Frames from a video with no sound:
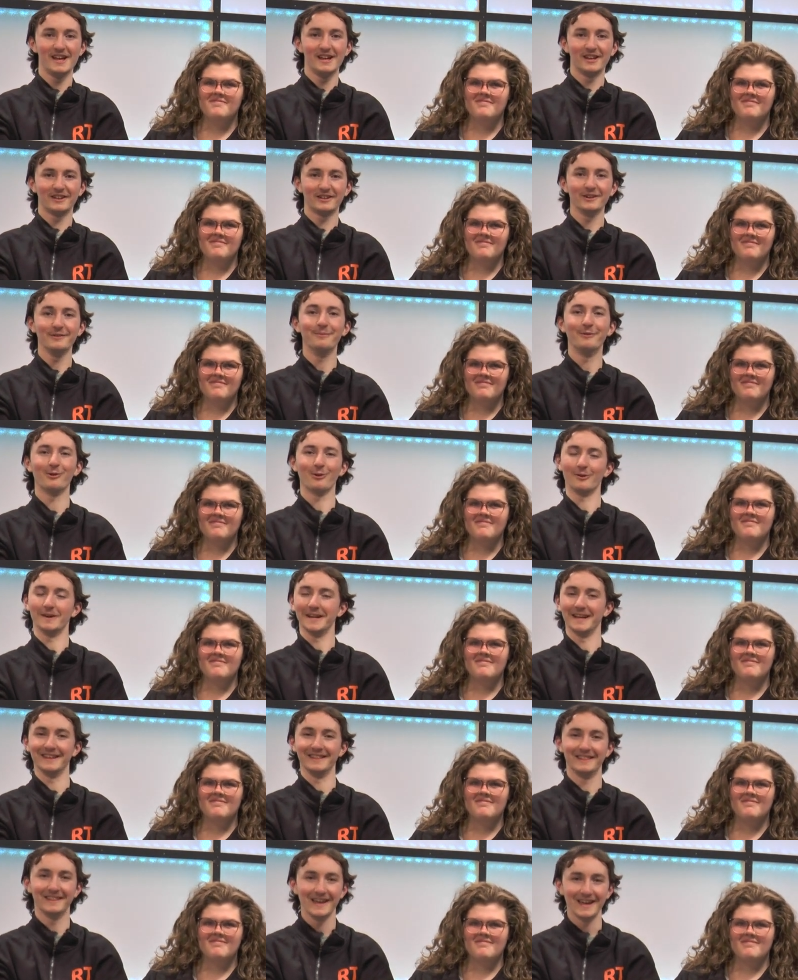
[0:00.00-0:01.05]
Speaker 1: Good morning,
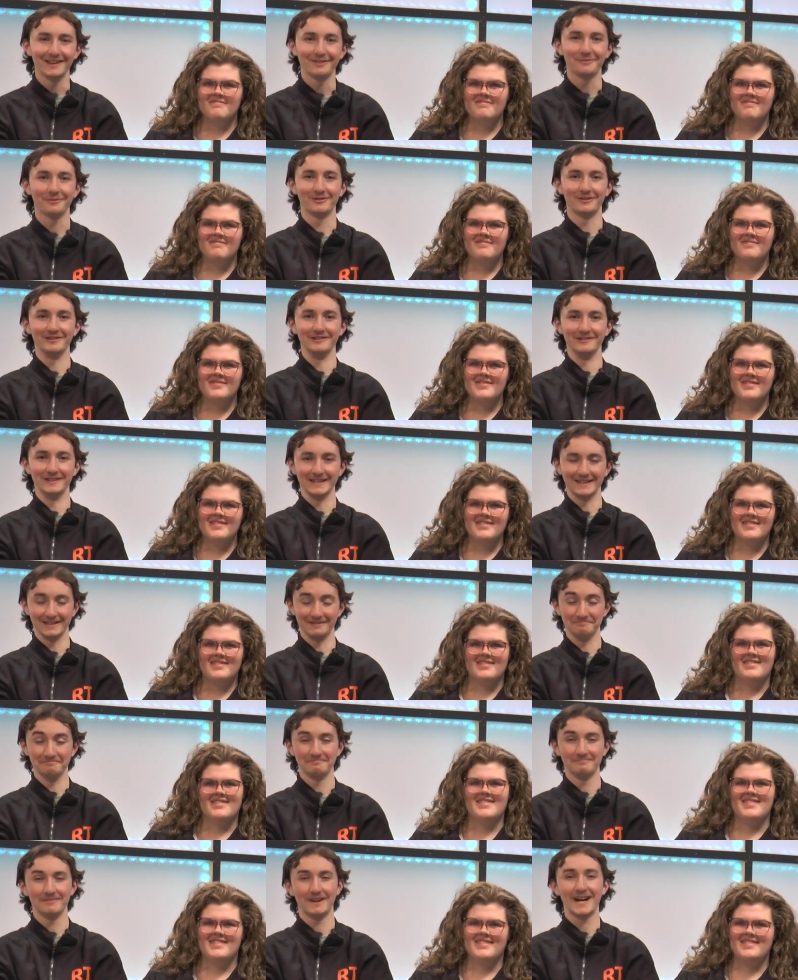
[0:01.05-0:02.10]
and thanks for tuning in.
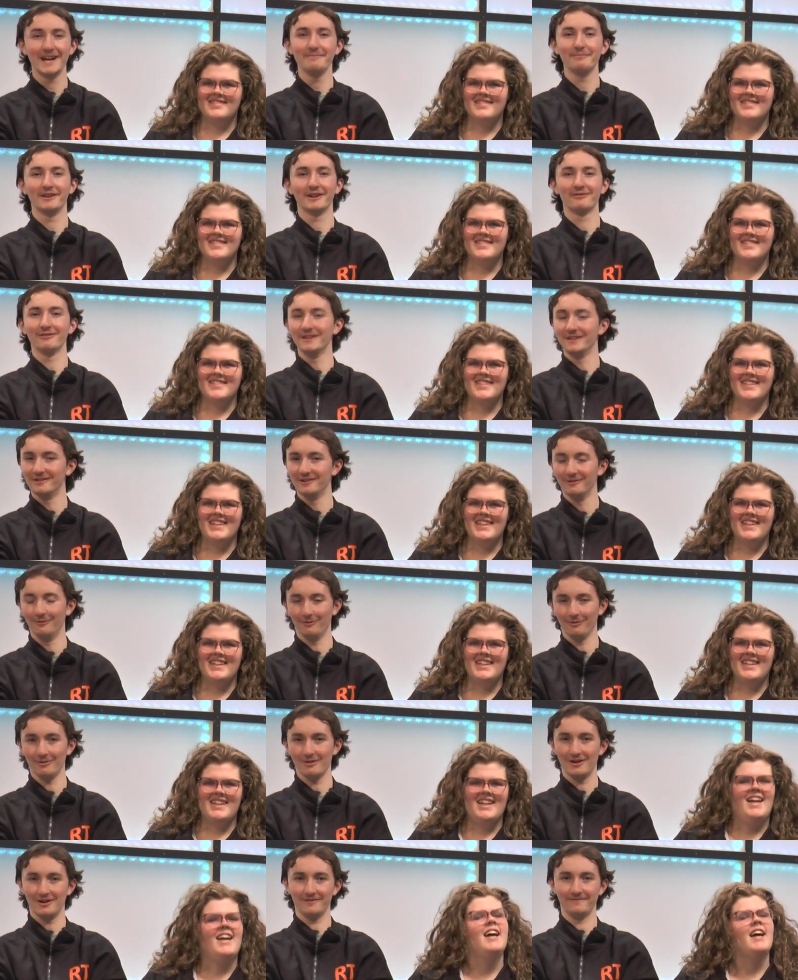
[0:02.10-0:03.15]
I'm Larry
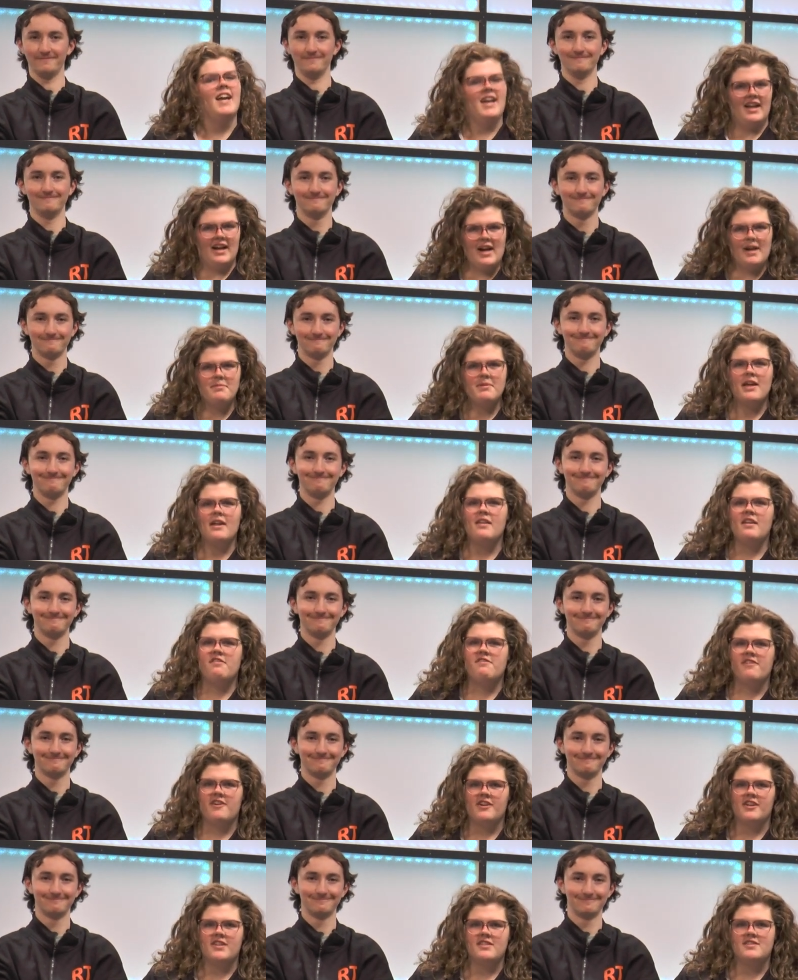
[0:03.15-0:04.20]
Suvarov.
Speaker 2: And I'm Kelly
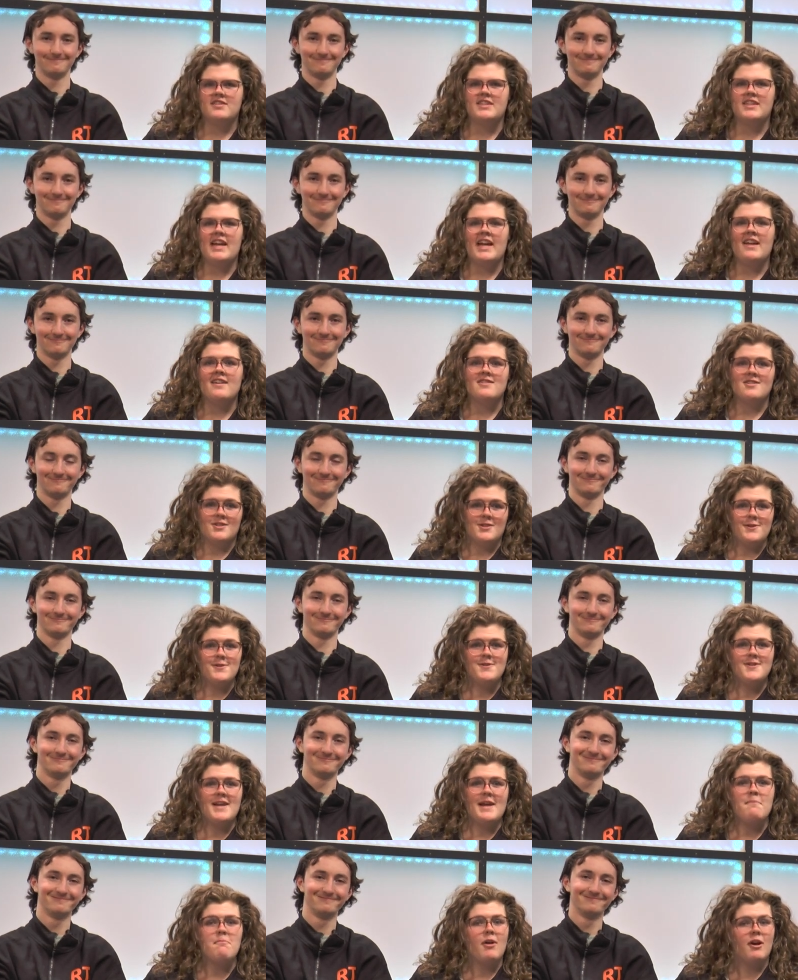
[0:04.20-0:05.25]
Fernan. Today is
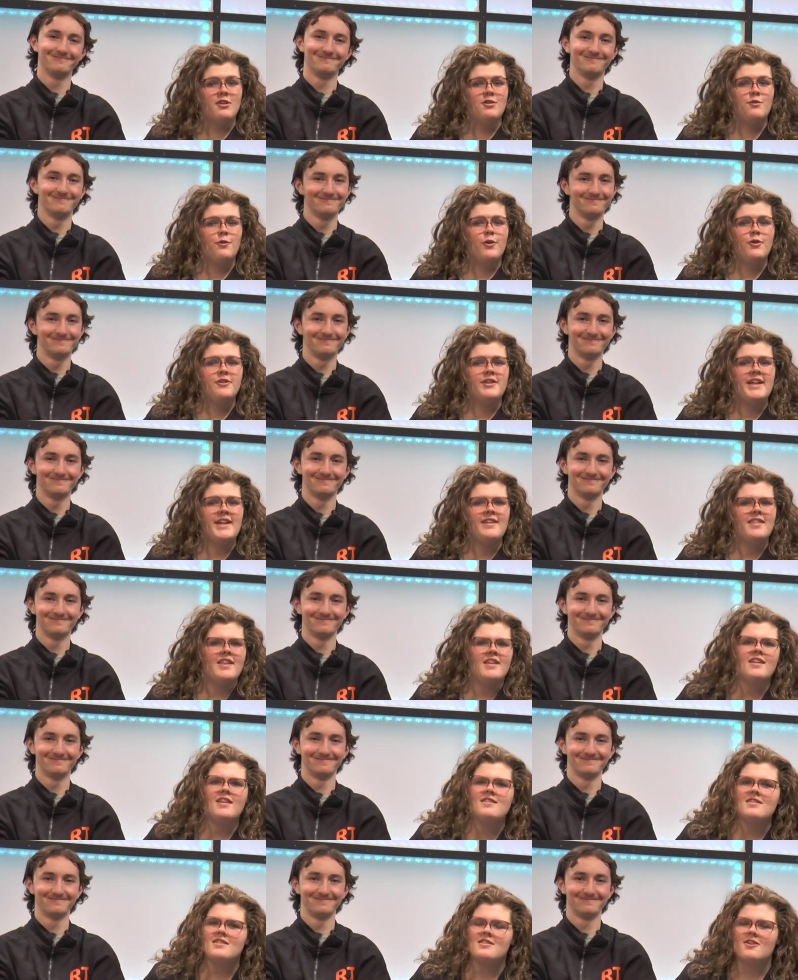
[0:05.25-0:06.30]
Tuesday, March 14th, and
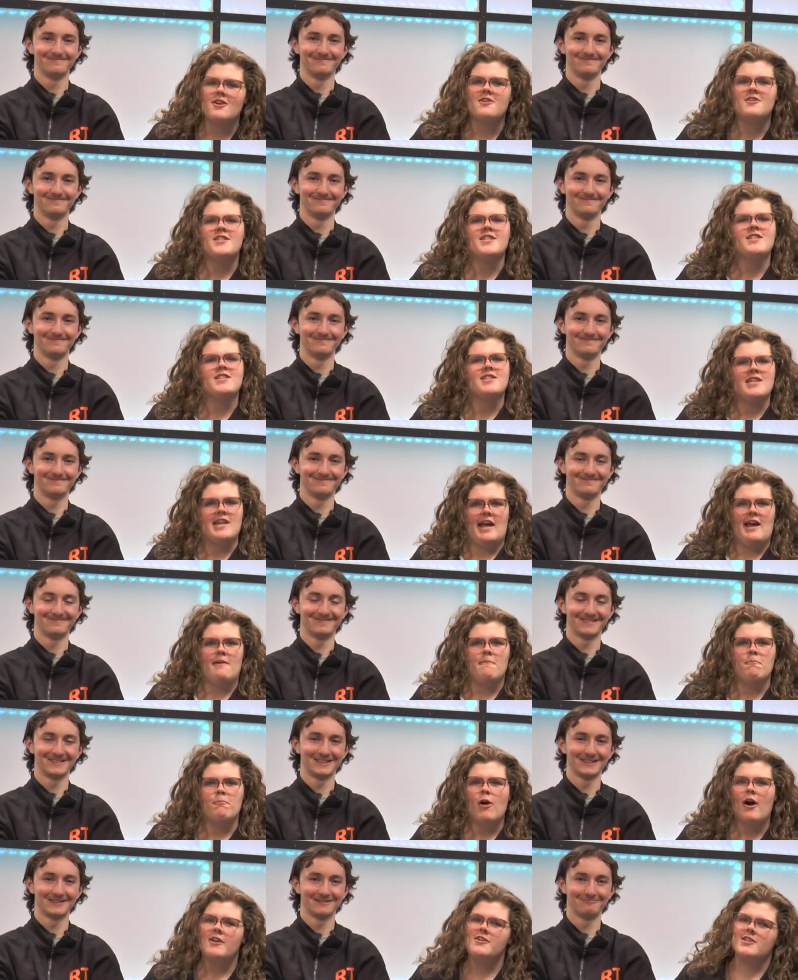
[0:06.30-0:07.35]
this is RT Today,
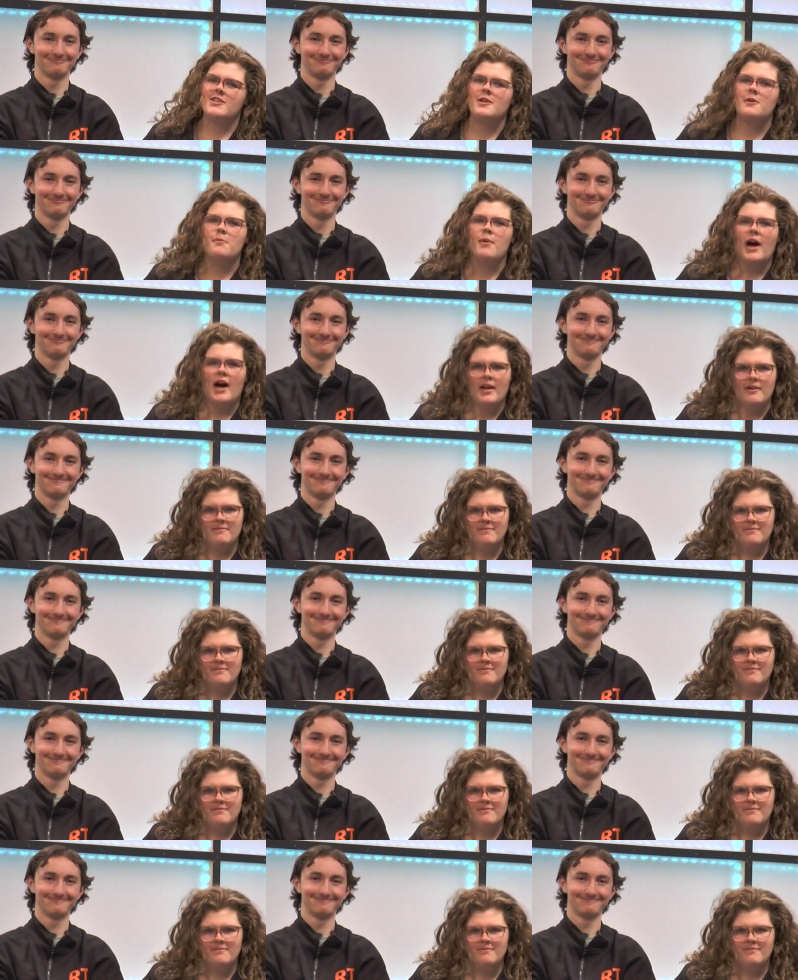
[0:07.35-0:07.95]
brought to you by.